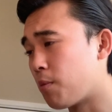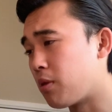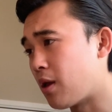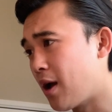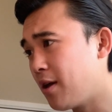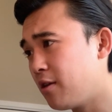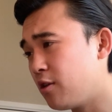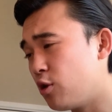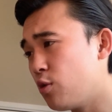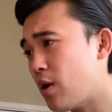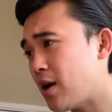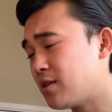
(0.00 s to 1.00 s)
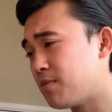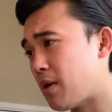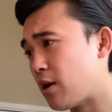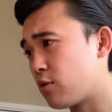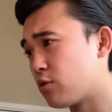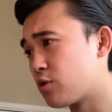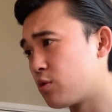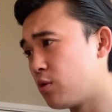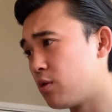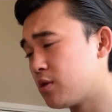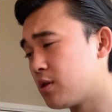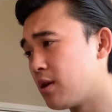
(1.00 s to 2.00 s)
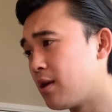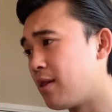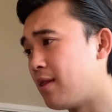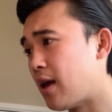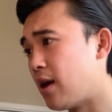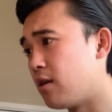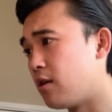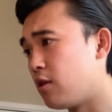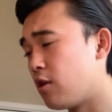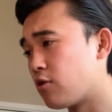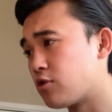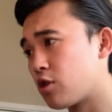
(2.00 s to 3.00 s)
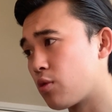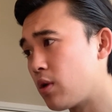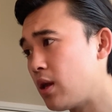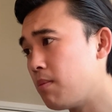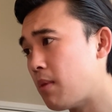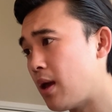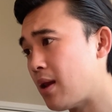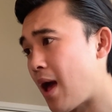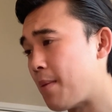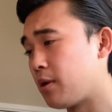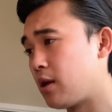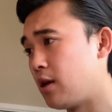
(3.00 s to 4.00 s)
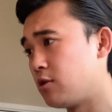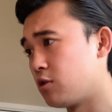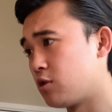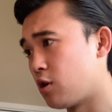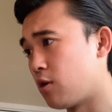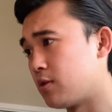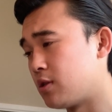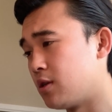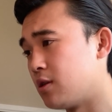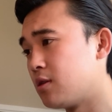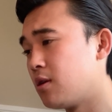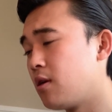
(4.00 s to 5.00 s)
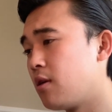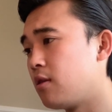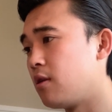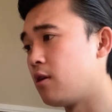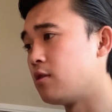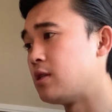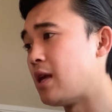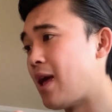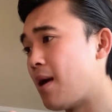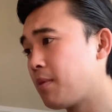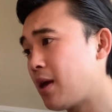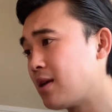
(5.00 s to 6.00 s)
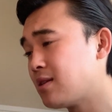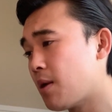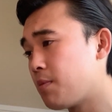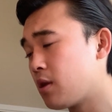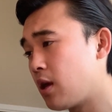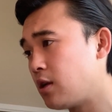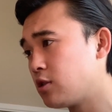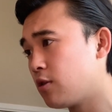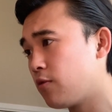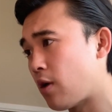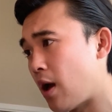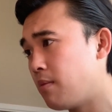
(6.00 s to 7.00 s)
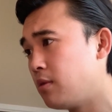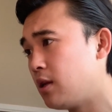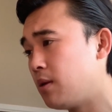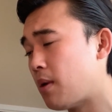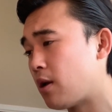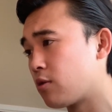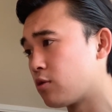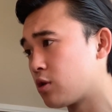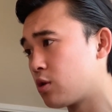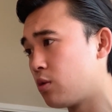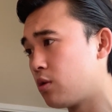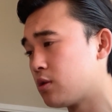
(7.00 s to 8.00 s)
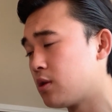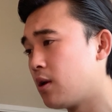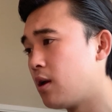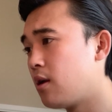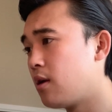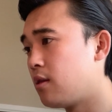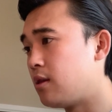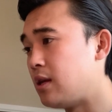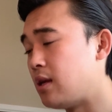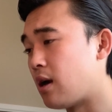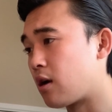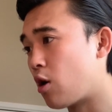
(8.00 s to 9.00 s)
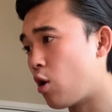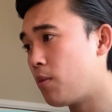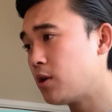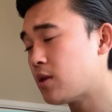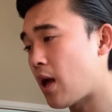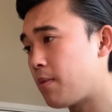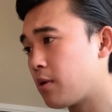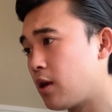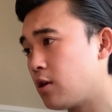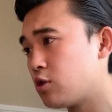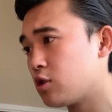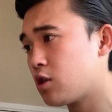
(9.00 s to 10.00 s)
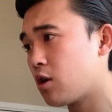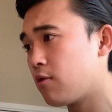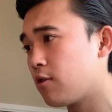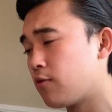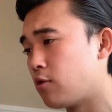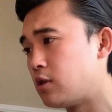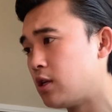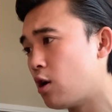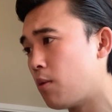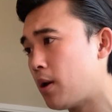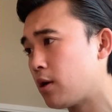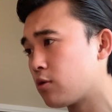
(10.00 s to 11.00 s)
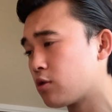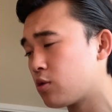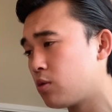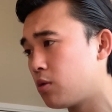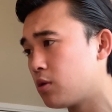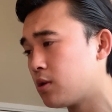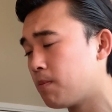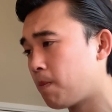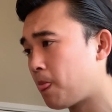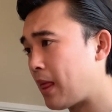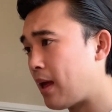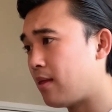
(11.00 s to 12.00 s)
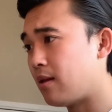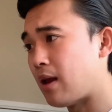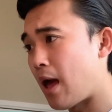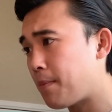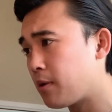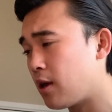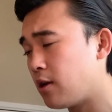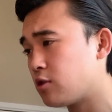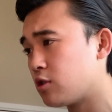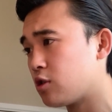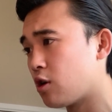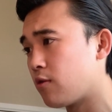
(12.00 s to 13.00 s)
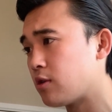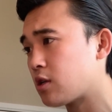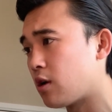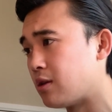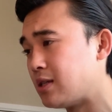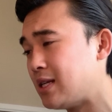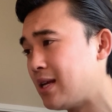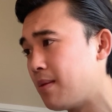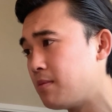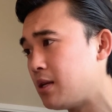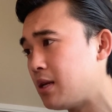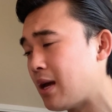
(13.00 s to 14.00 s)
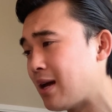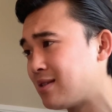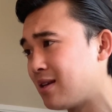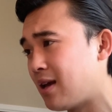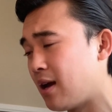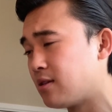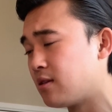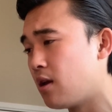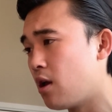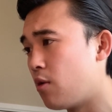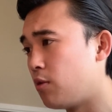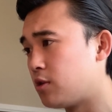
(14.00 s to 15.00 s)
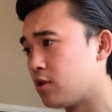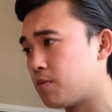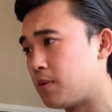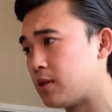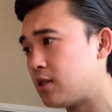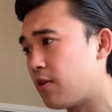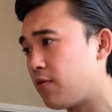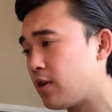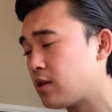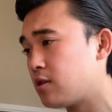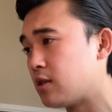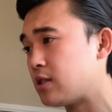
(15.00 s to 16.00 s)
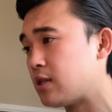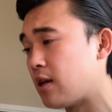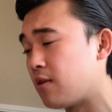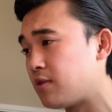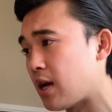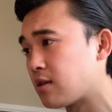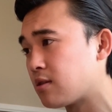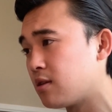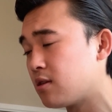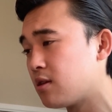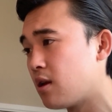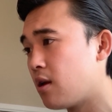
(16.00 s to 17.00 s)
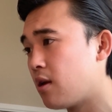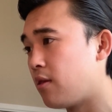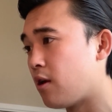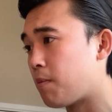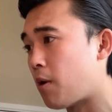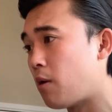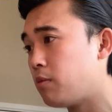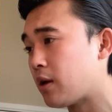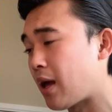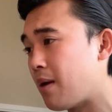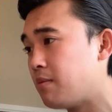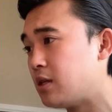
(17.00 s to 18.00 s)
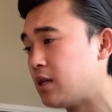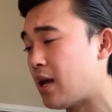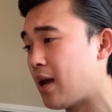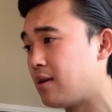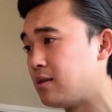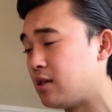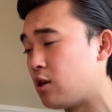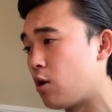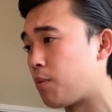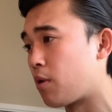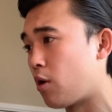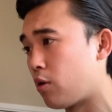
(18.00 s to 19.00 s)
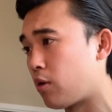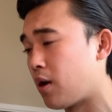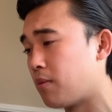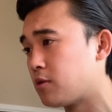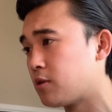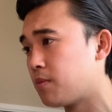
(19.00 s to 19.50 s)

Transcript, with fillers: applying to US medical schools, then there's three main application services. There's the AMCAS application for MD medical schools, the AACOMAS application service for DO medical schools, and then an application service called the TMD SAS, which is specific to the state of Texas, their public MD and DO programs.